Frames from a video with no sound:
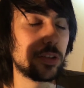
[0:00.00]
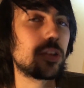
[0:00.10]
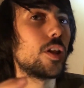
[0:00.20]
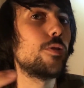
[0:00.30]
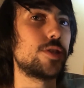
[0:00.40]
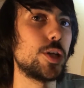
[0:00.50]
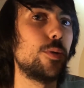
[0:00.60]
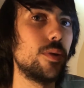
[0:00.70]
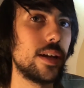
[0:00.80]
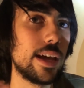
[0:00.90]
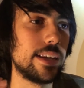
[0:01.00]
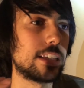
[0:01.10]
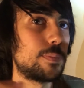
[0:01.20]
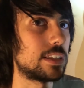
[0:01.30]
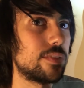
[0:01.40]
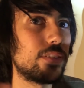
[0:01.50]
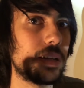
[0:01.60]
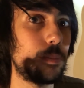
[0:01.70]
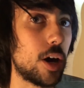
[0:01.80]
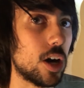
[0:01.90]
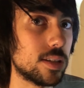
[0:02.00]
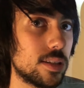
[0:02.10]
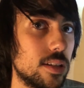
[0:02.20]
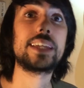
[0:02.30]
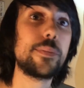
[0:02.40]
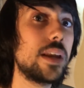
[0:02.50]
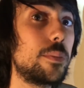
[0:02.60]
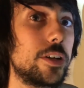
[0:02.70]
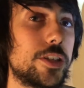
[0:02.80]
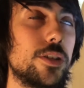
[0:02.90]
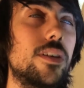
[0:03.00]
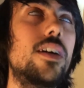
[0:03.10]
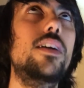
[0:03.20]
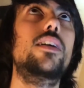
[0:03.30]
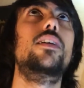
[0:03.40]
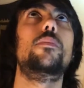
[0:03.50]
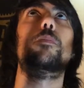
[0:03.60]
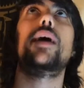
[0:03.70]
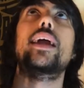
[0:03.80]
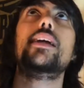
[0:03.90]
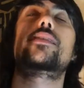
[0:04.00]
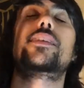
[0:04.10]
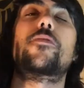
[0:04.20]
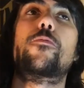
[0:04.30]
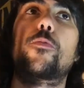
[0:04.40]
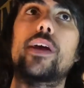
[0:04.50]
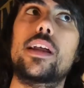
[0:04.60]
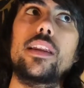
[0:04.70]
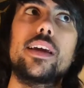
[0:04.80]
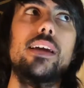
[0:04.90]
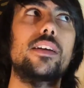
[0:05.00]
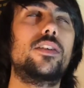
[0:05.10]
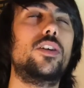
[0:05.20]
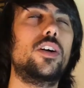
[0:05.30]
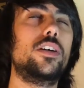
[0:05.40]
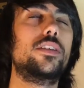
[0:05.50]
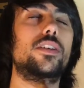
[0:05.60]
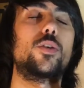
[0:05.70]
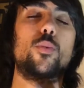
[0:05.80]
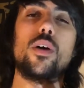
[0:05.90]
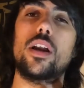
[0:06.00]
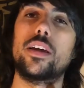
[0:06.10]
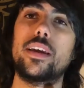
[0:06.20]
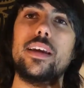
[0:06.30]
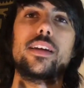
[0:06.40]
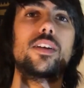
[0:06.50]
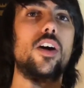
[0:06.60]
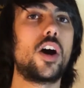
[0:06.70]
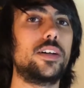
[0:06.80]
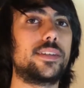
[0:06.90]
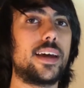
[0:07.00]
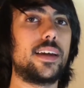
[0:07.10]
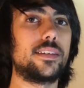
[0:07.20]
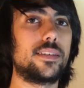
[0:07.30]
close you in a specific box. Tip number two, make some really good quality content.